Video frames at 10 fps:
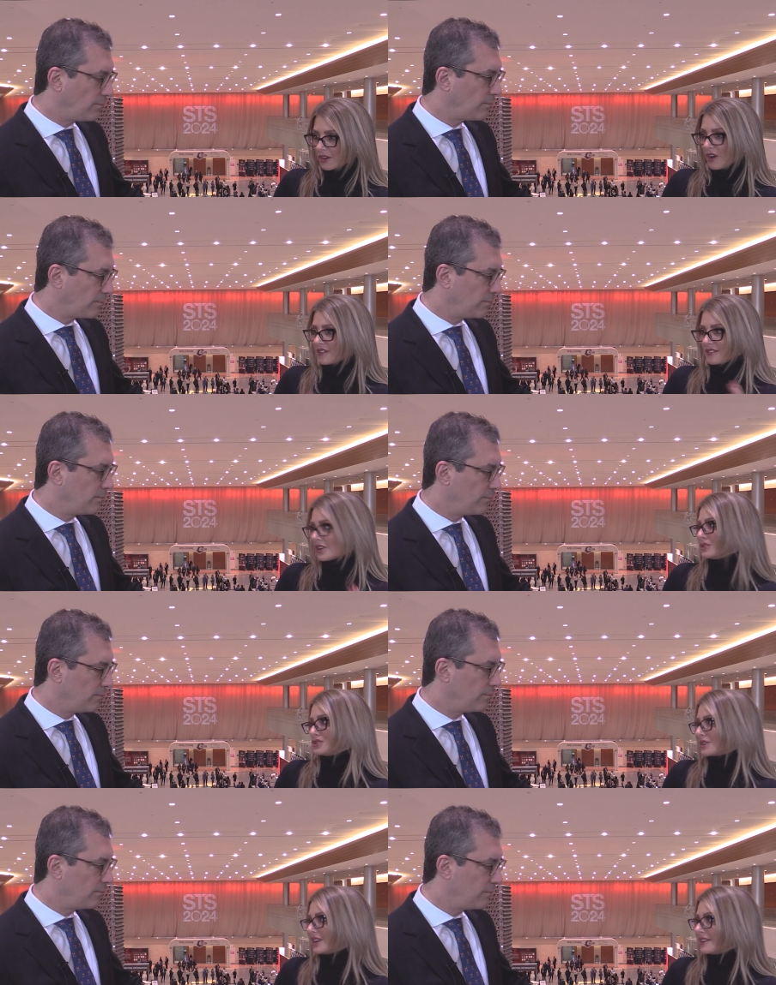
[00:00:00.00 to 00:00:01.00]
Speaker 1: across the
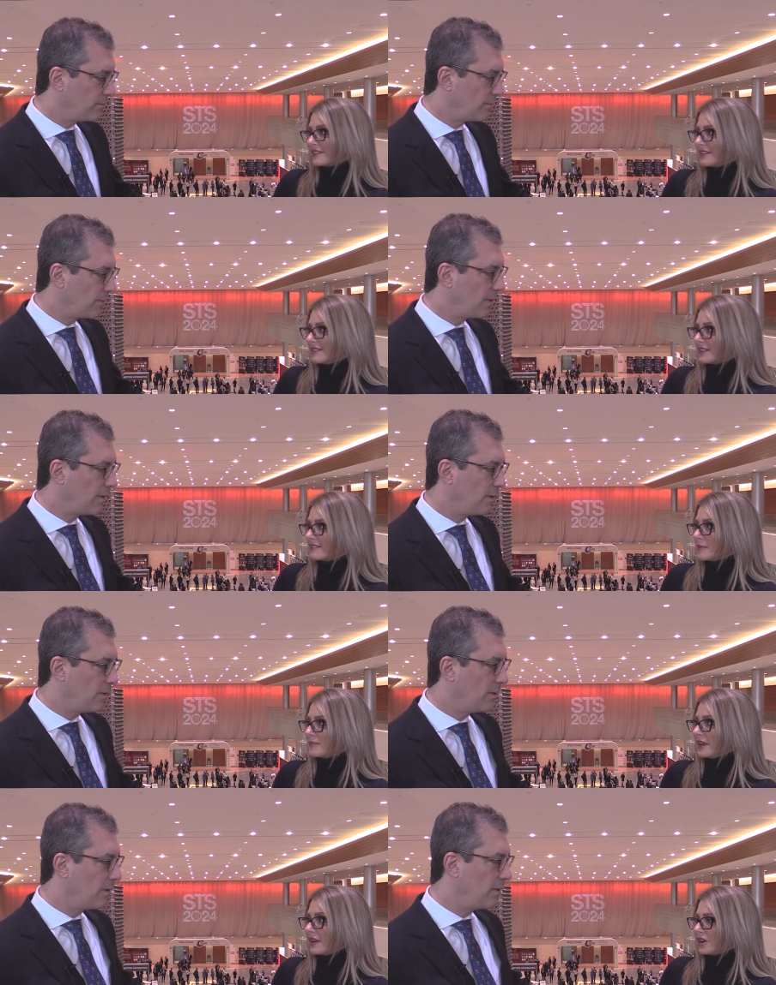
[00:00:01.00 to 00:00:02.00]
country? Is that
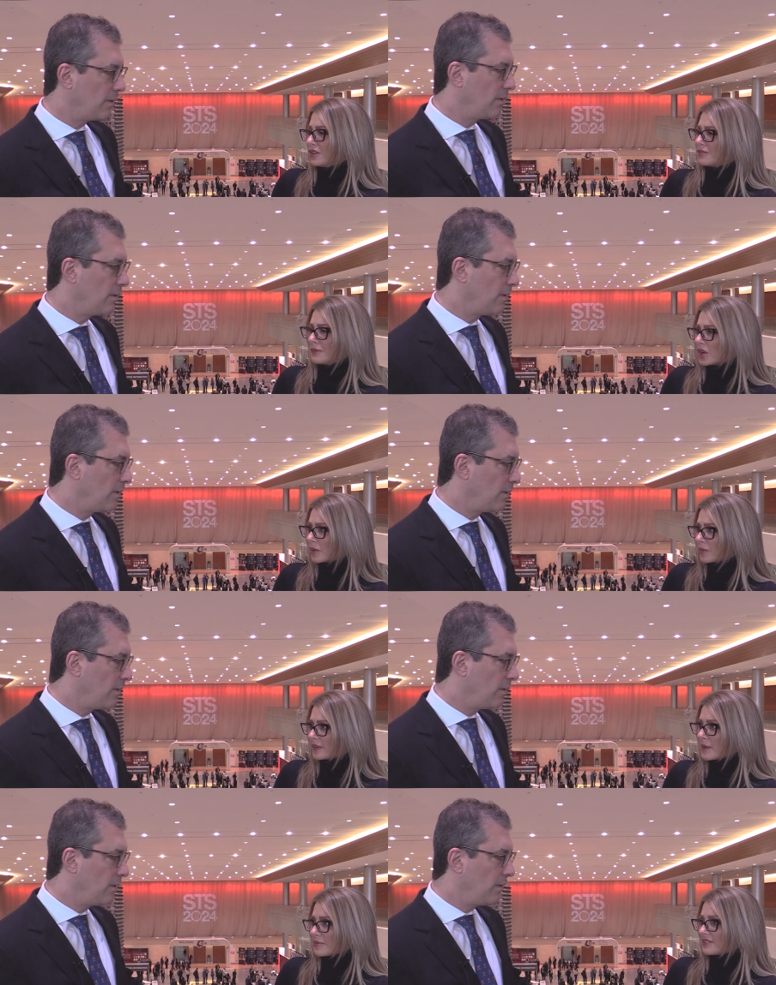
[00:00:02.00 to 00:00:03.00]
something, are you familiar with
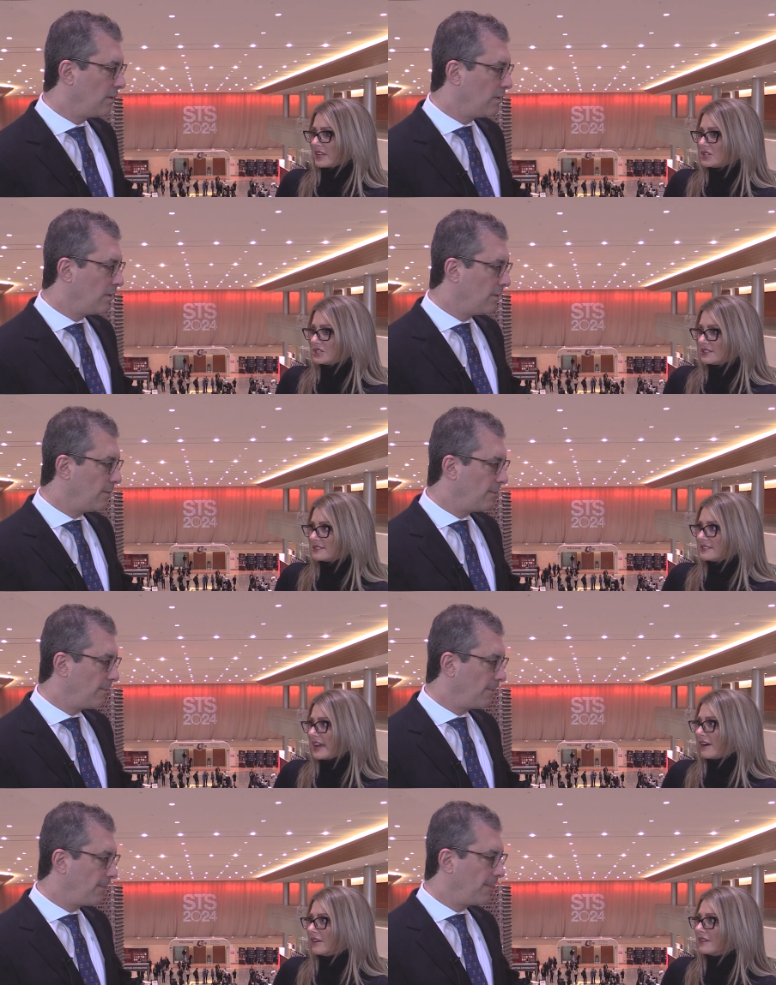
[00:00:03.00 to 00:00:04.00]
what that percentage is
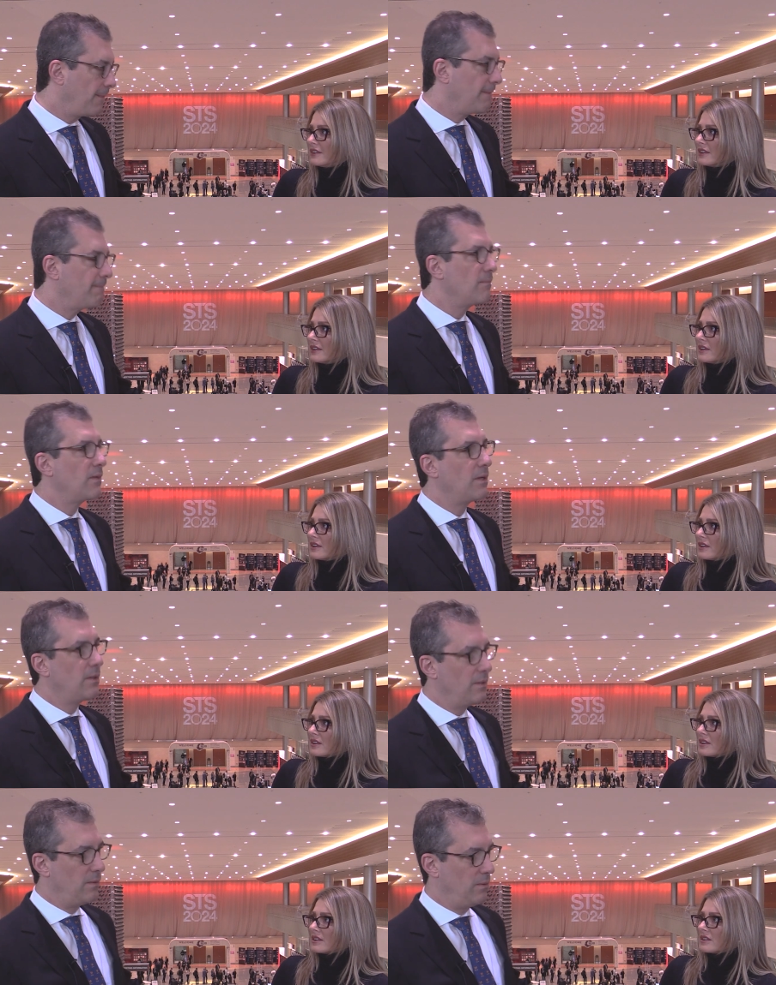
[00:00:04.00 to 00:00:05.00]
now?
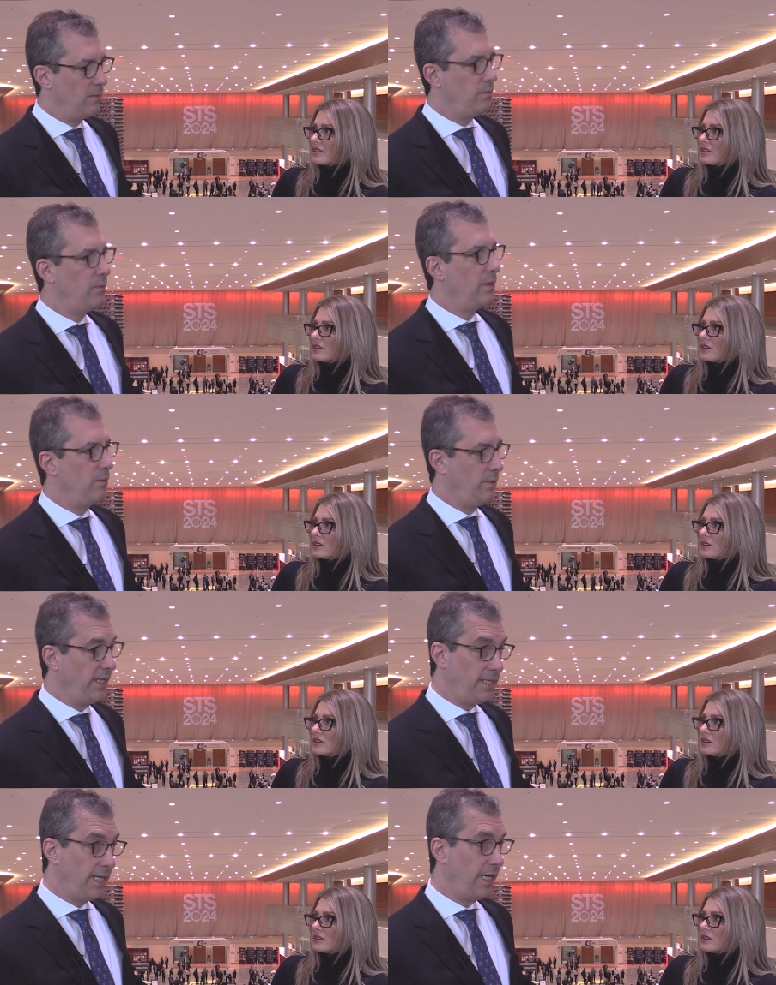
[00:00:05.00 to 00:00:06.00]

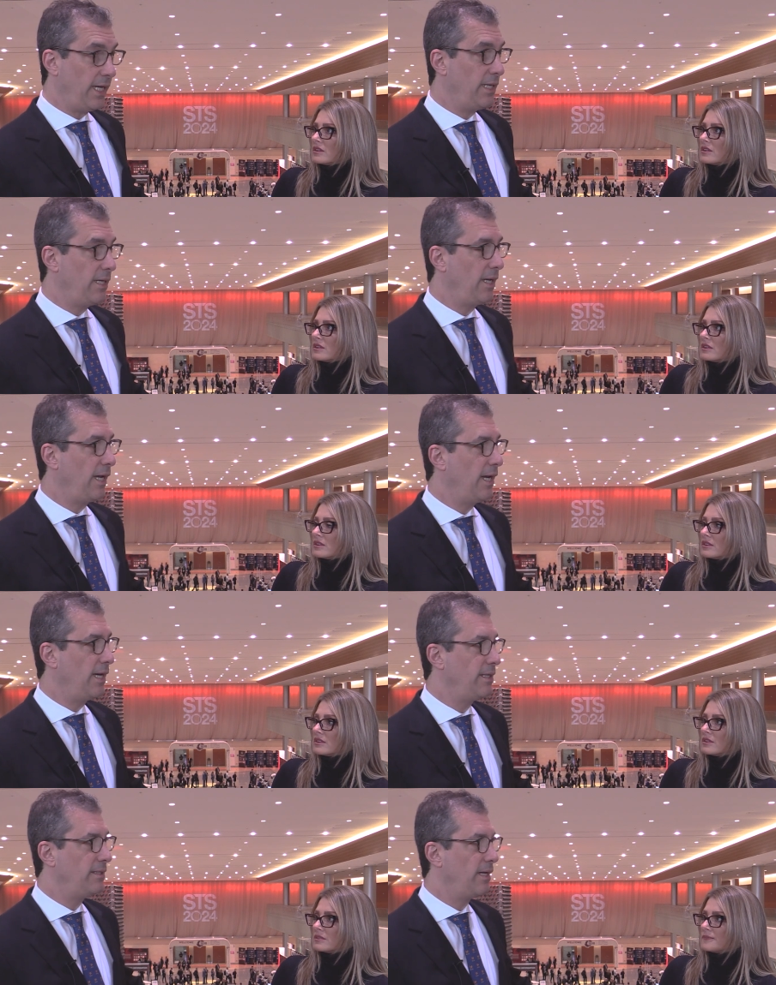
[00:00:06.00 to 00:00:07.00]
Speaker 2: We did,
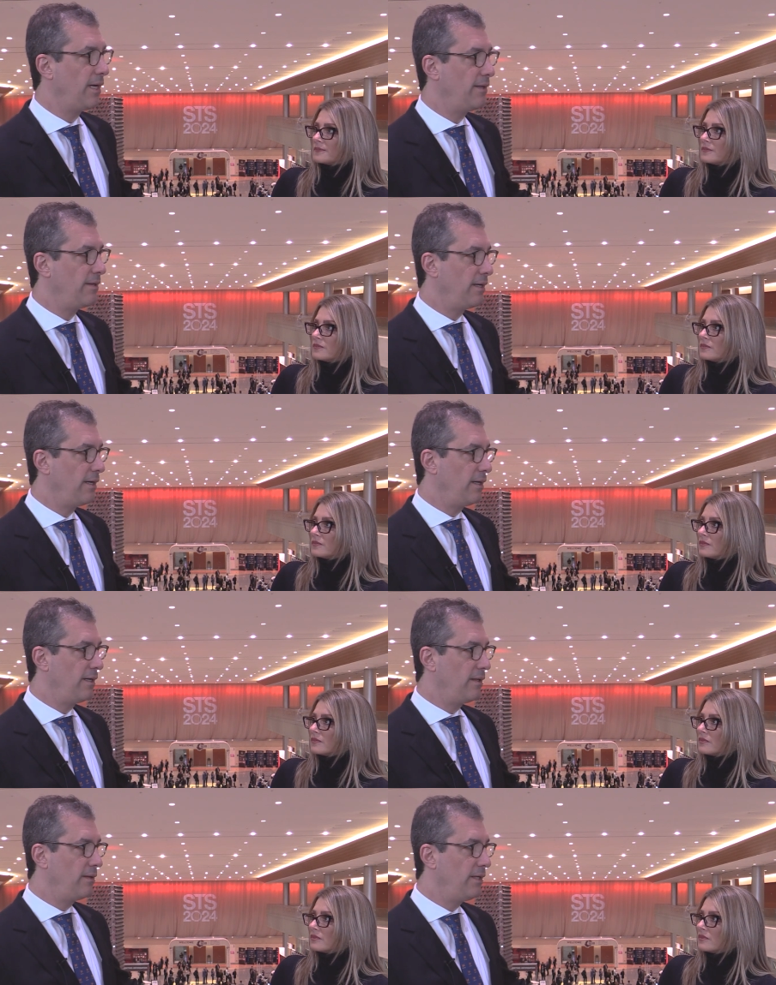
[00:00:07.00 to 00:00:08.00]
and
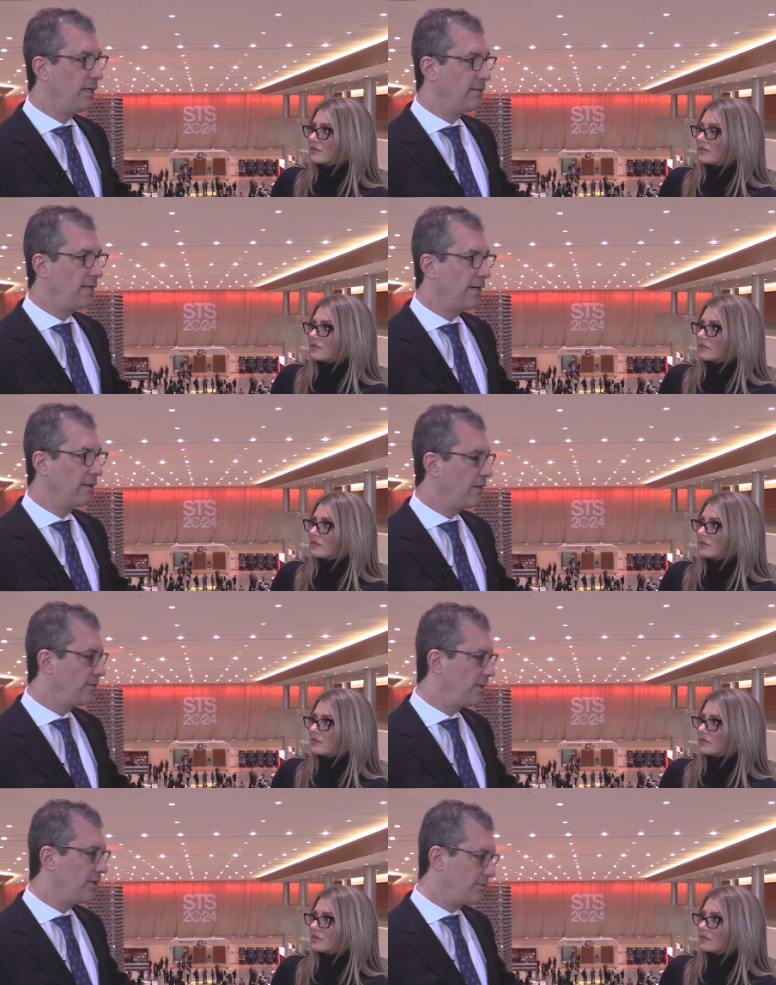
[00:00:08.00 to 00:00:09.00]
the entire
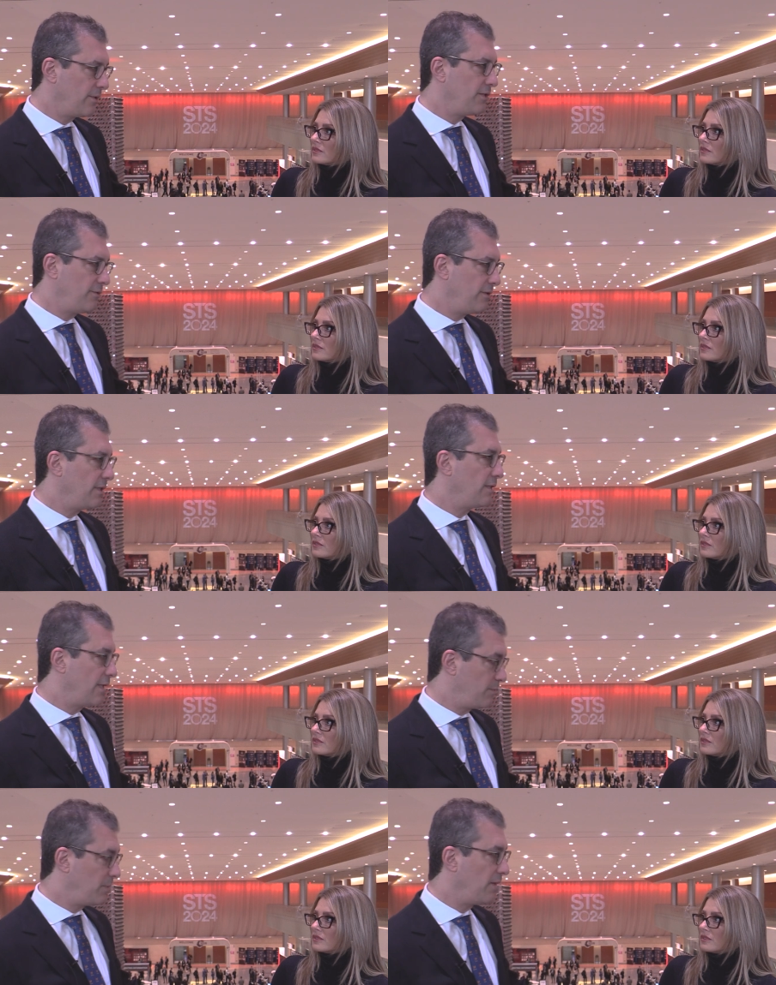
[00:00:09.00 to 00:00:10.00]
country is transfusing
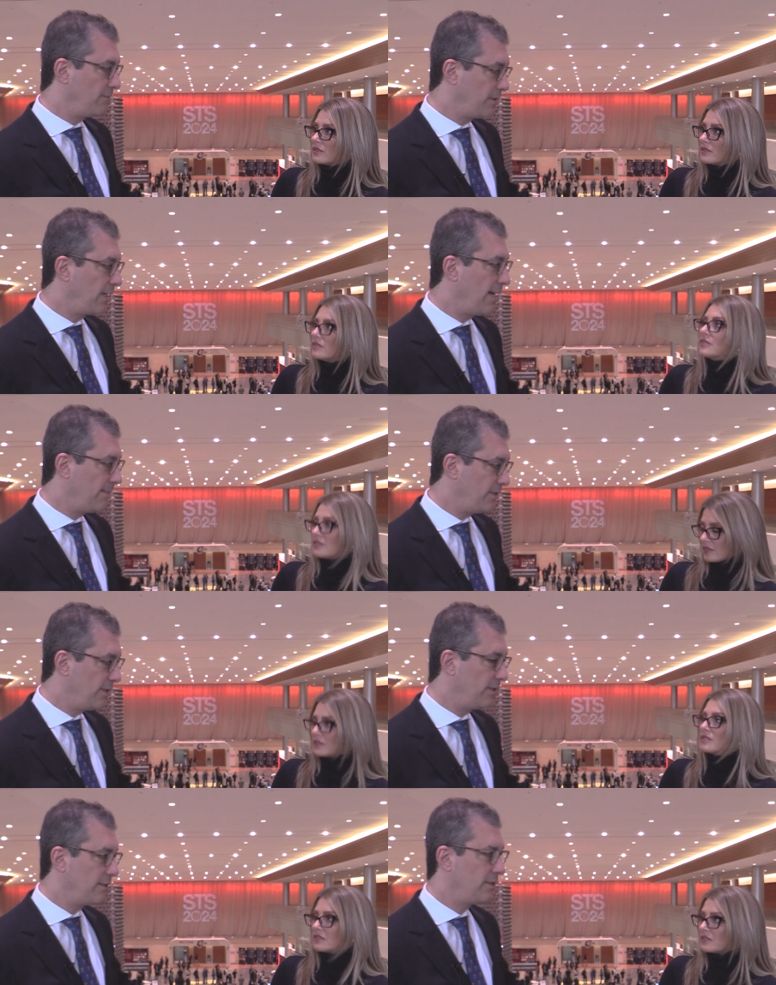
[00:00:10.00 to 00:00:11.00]
less blood for
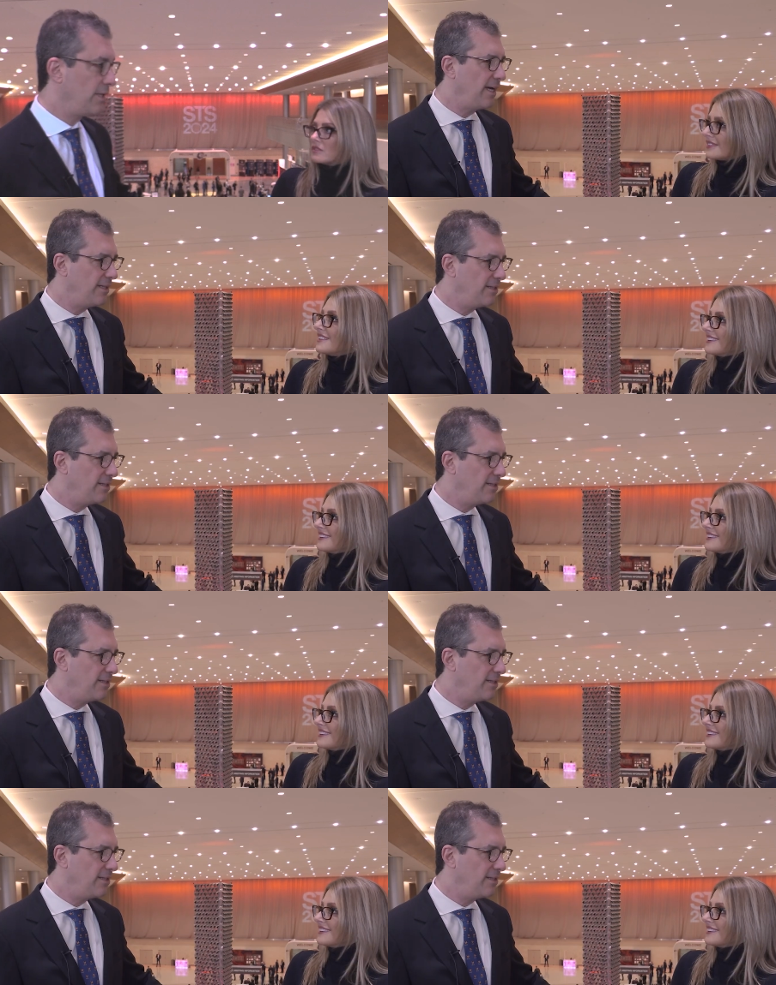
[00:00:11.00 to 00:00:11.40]
CABGs. I